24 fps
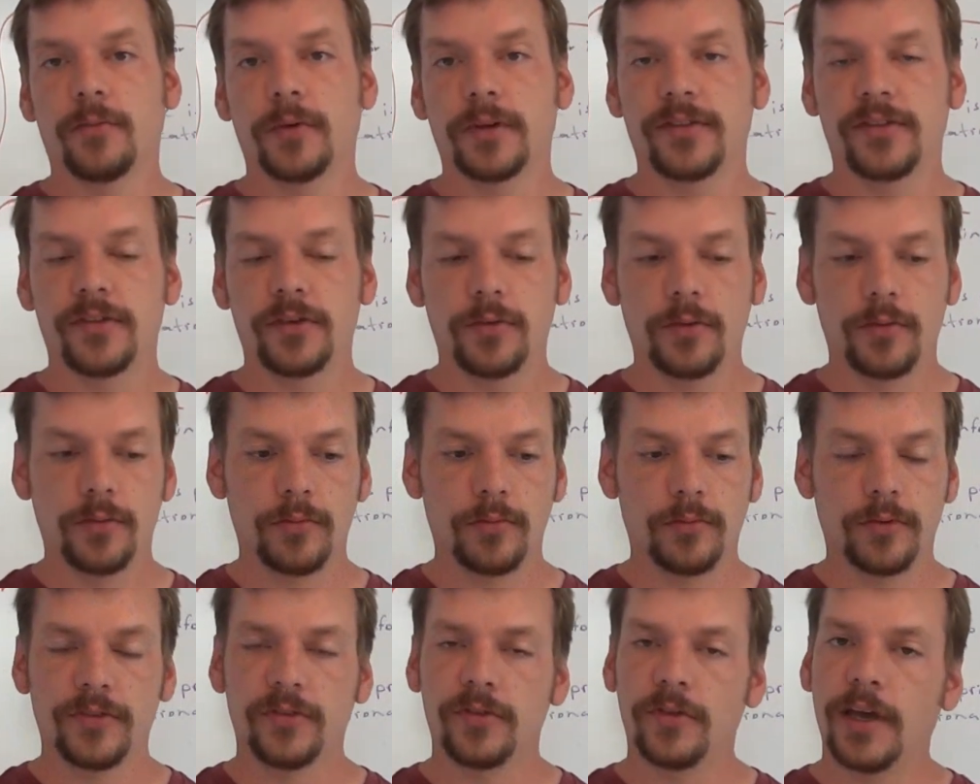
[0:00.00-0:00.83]
Once
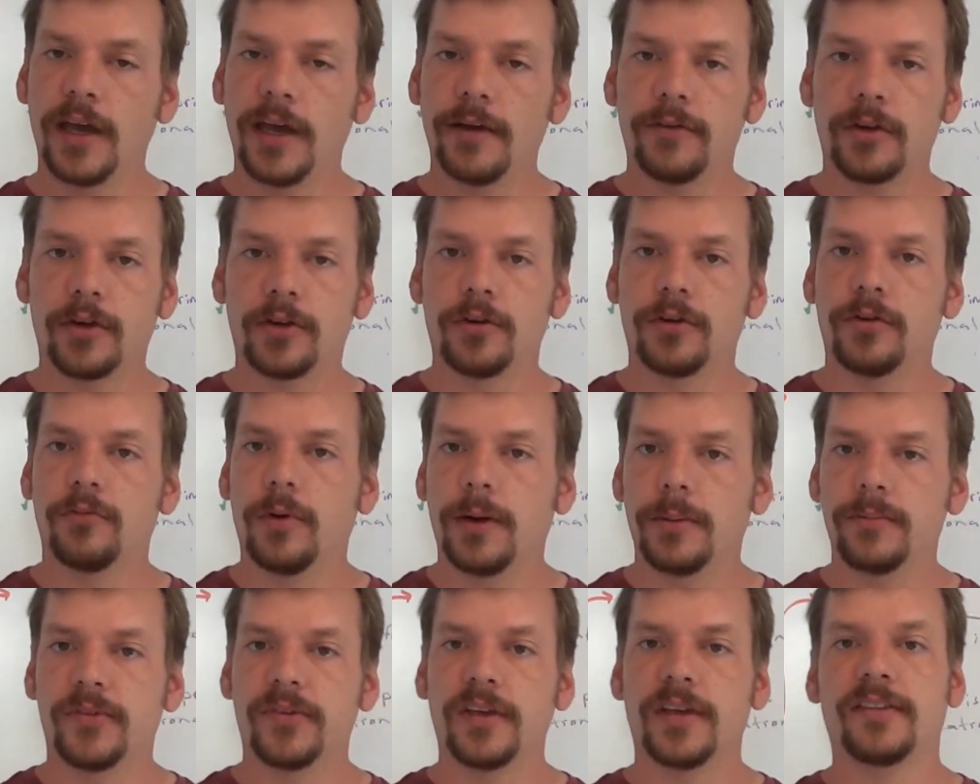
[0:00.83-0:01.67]
you have a good
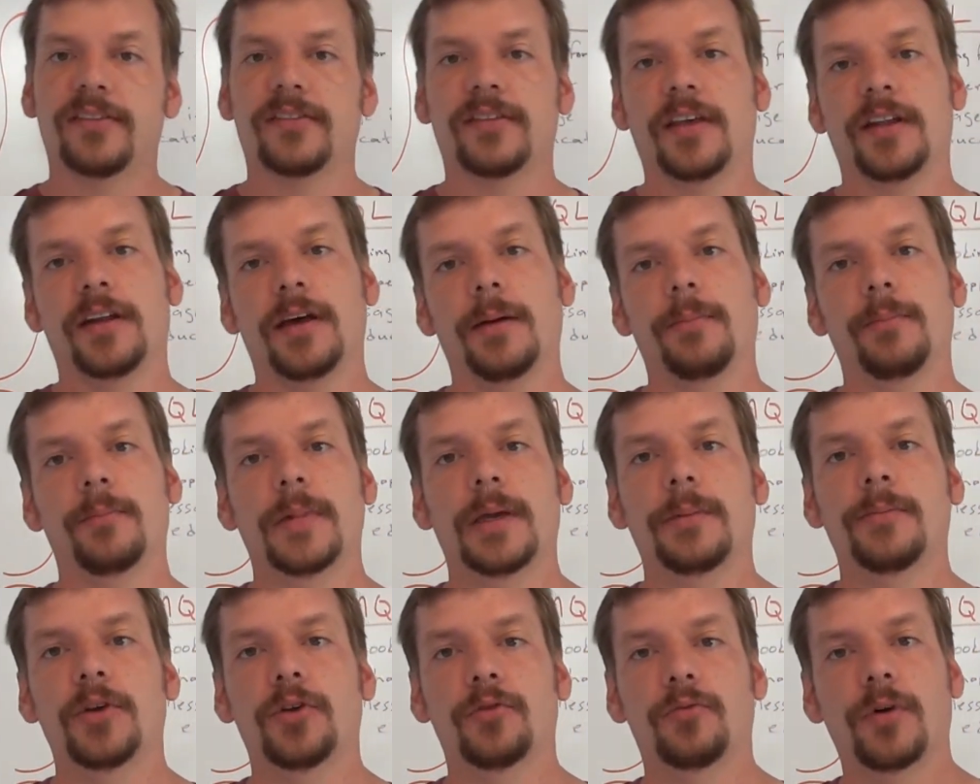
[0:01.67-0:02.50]
website set up,
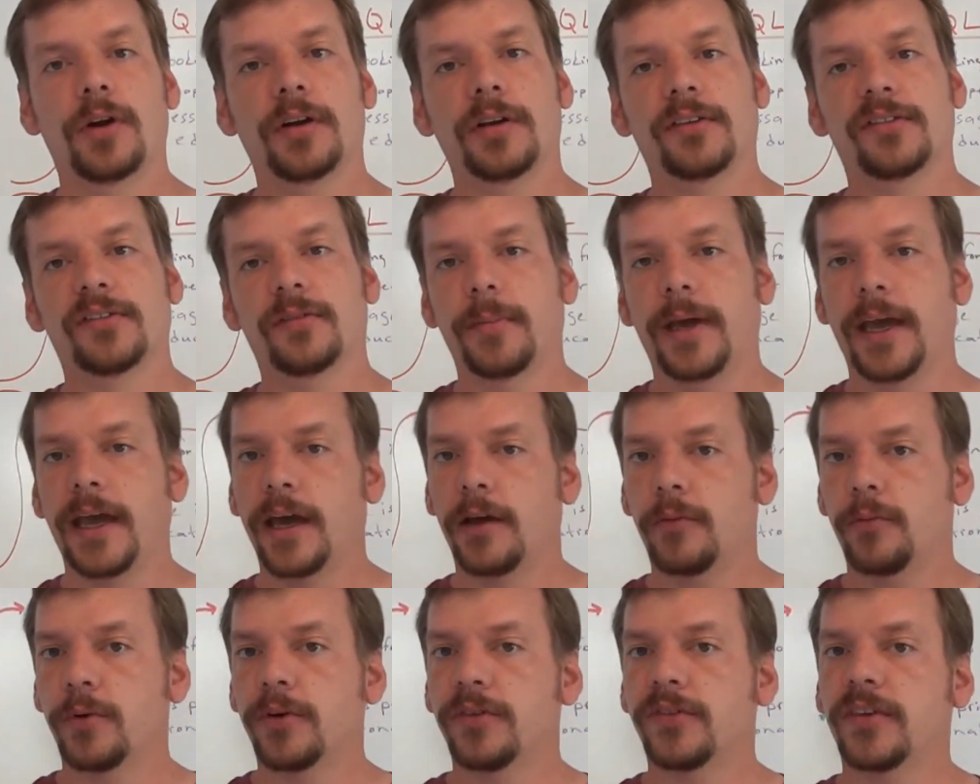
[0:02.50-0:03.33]
maybe you're running some
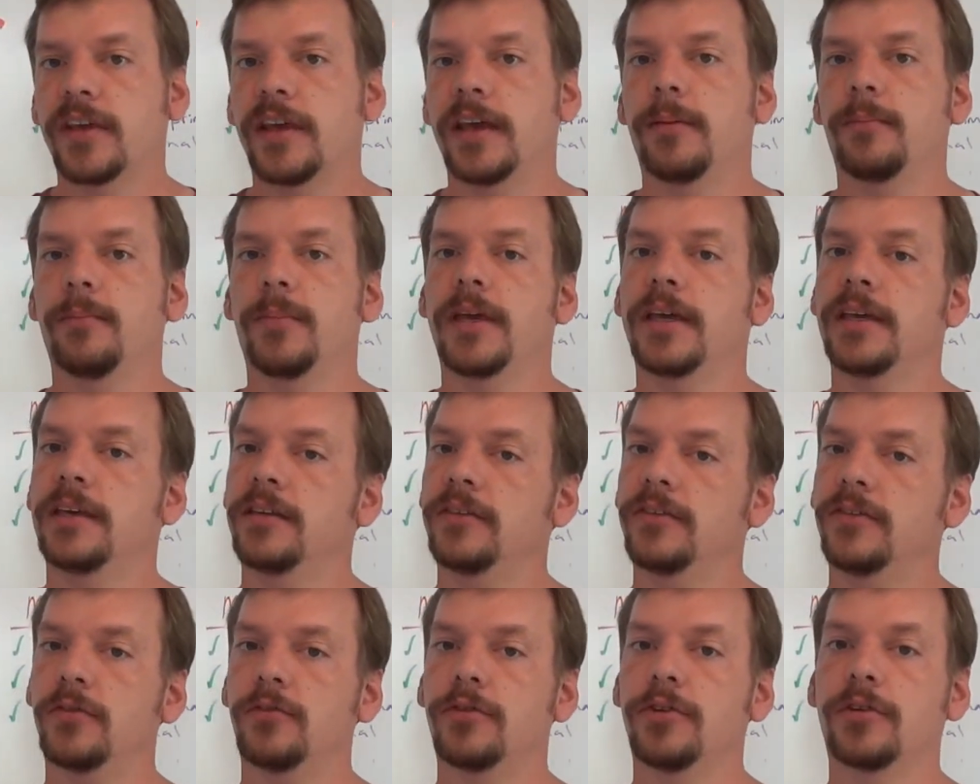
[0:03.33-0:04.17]
AdWords
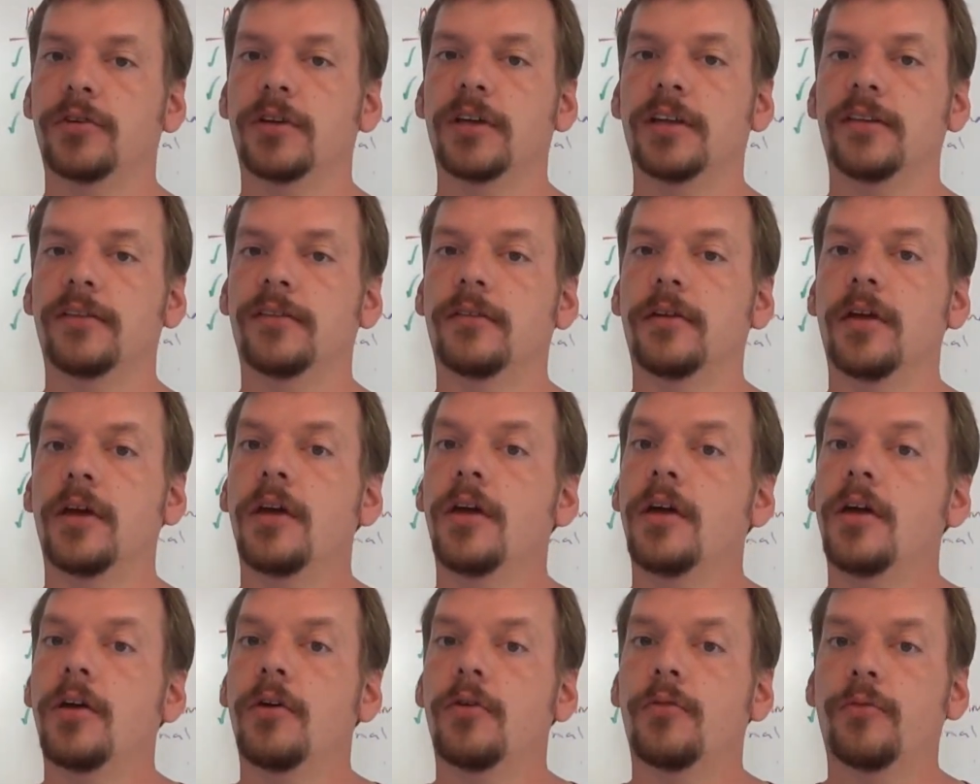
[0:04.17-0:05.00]
campaigns or you're getting
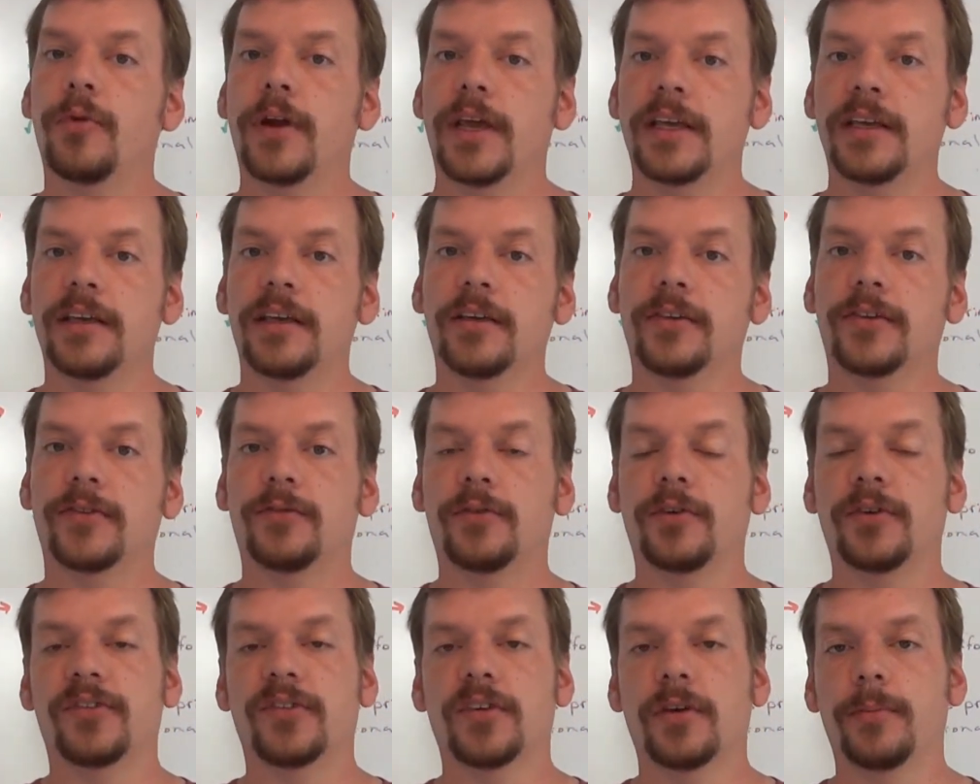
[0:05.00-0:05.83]
rankings
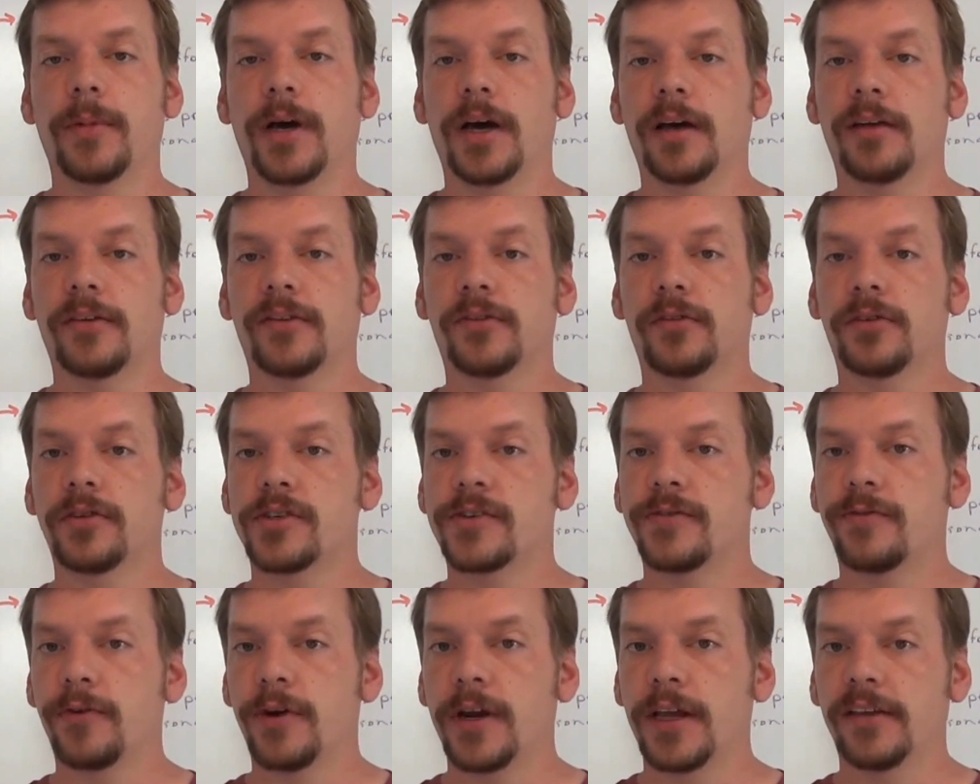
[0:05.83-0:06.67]
for some
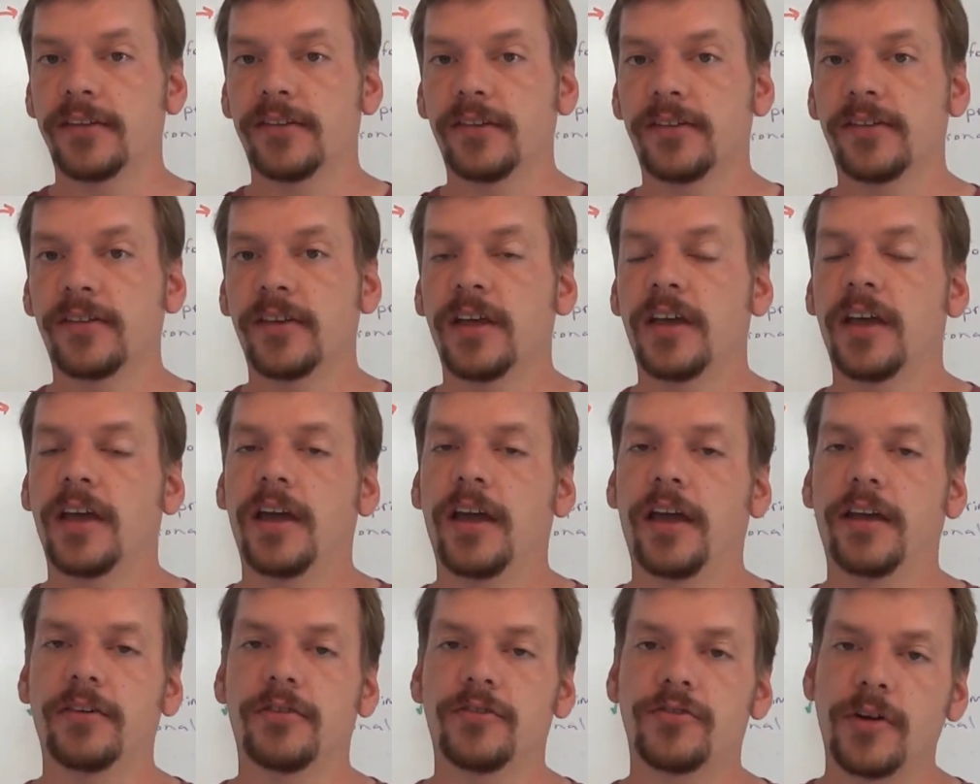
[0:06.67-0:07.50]
search phrases,
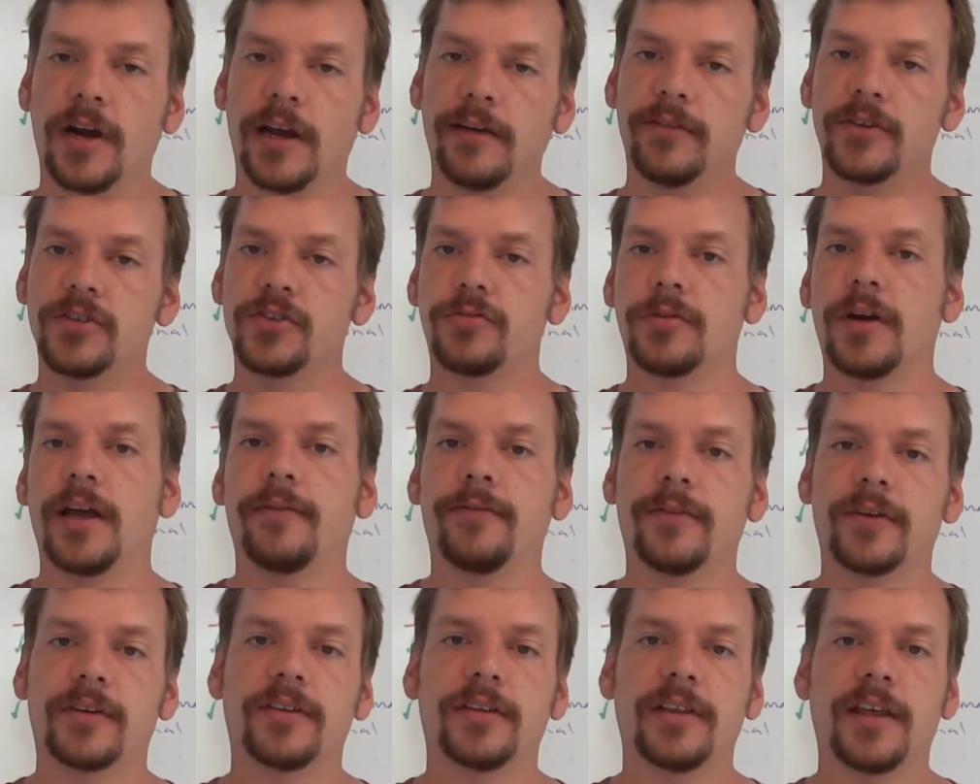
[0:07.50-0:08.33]
and you're driving
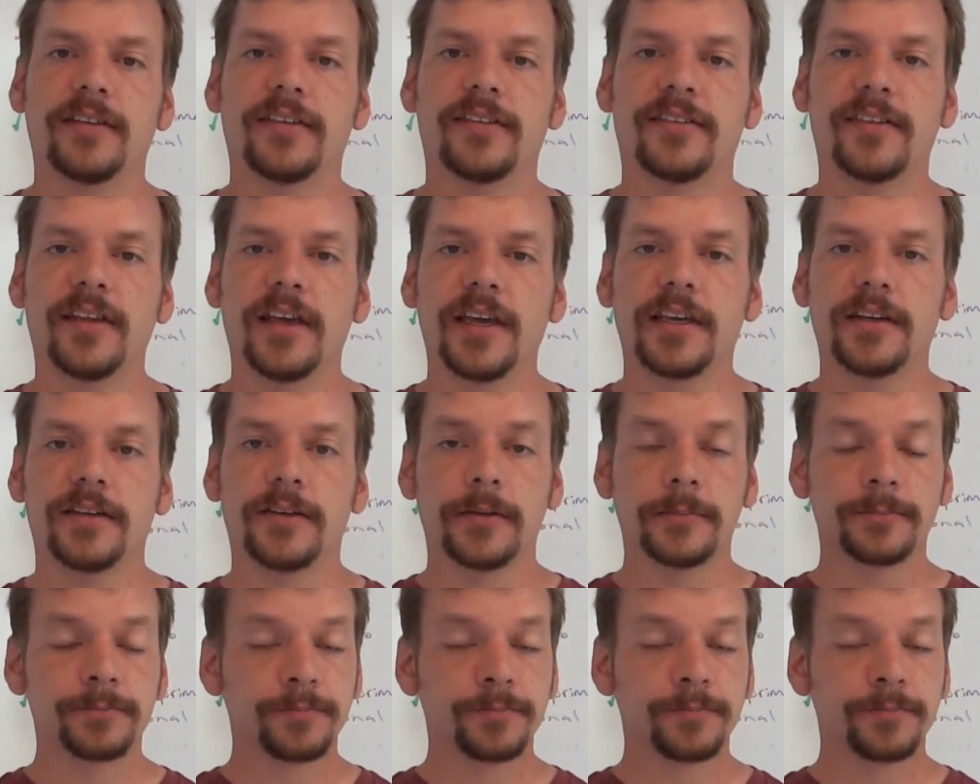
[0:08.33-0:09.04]
traffic to that site,